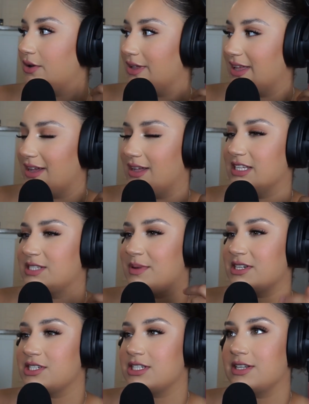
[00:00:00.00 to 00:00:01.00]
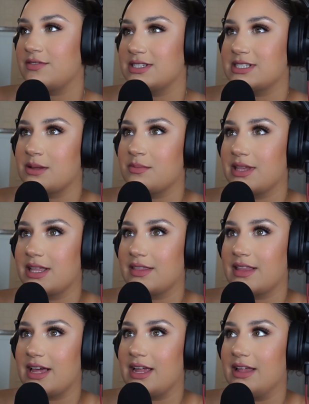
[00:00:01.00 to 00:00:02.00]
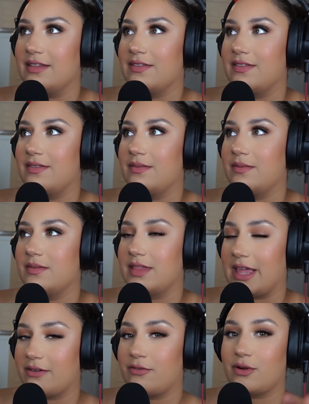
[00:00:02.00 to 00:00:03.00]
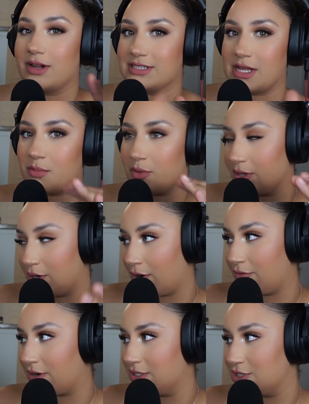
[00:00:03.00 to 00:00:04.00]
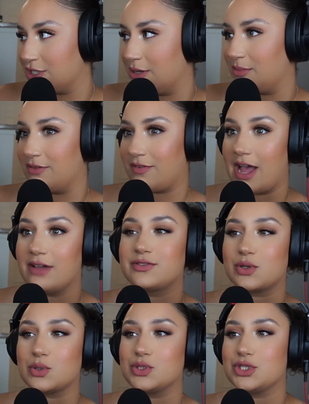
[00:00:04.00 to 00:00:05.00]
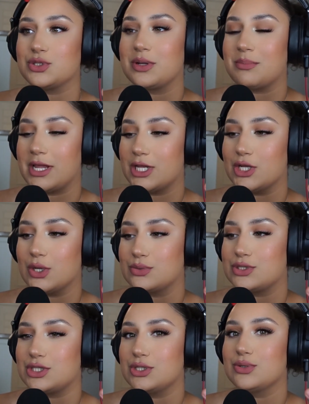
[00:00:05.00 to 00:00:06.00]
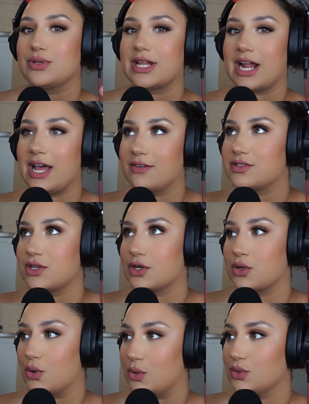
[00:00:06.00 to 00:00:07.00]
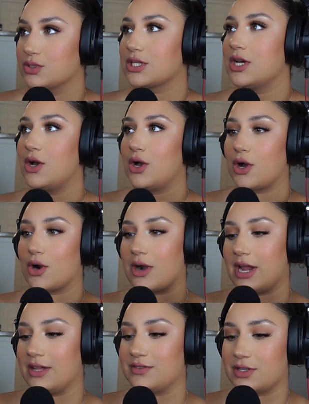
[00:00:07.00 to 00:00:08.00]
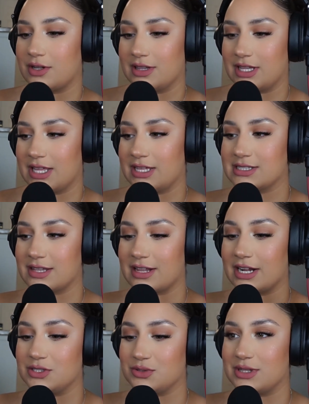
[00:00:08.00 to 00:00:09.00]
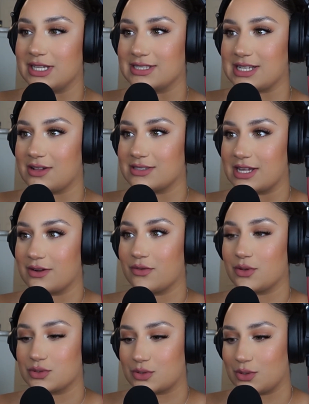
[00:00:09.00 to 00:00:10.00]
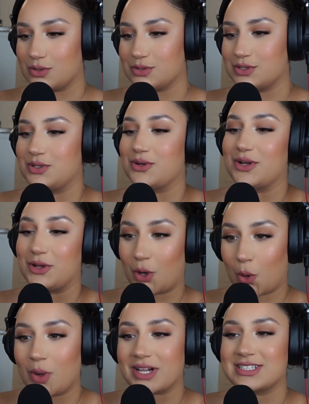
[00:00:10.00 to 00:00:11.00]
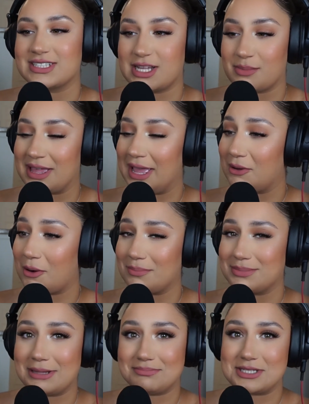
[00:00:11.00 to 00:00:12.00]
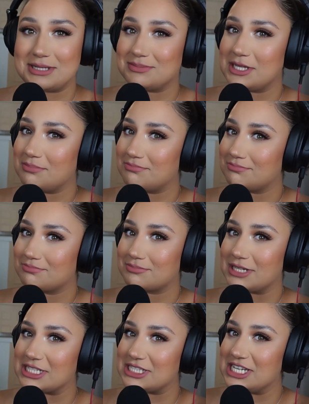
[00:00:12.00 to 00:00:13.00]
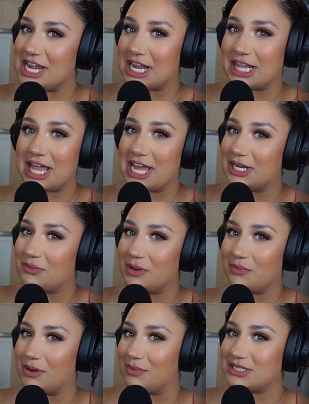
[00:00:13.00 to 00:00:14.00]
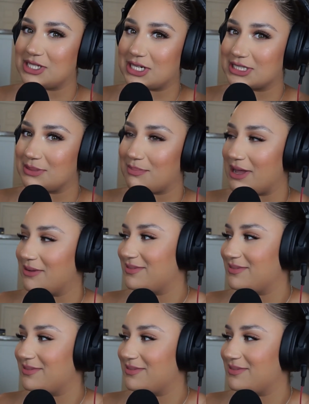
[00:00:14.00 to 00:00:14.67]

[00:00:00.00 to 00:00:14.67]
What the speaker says: yeah, especially if it's something that, like, for example, in our friendship, if I've told you and made it known to you that I have certain goals or I have certain things and then I do things outside of those goals, you're quick to tell me, hey girl, that's not aligning with what we talked about.